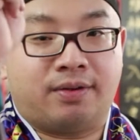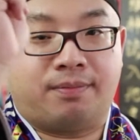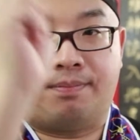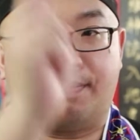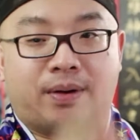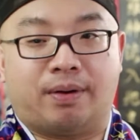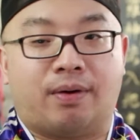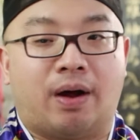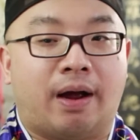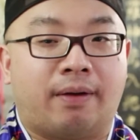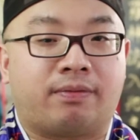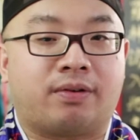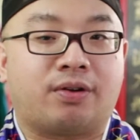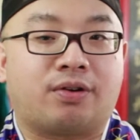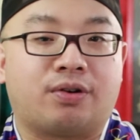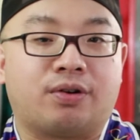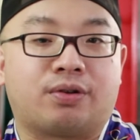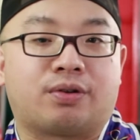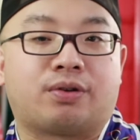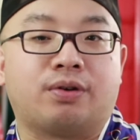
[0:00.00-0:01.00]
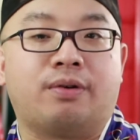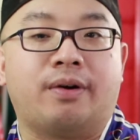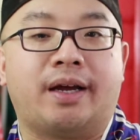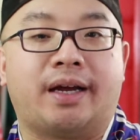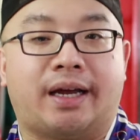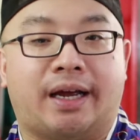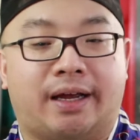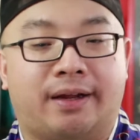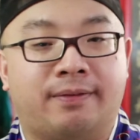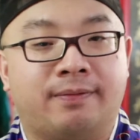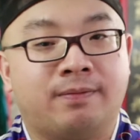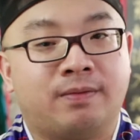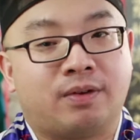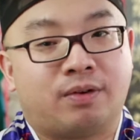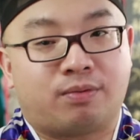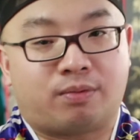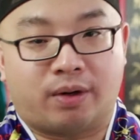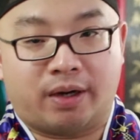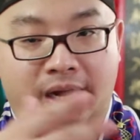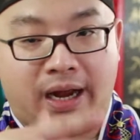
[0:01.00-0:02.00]
But after you're doing it,
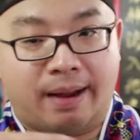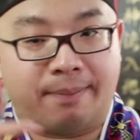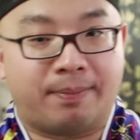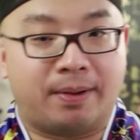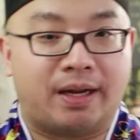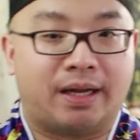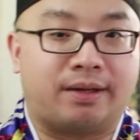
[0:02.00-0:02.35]
what happens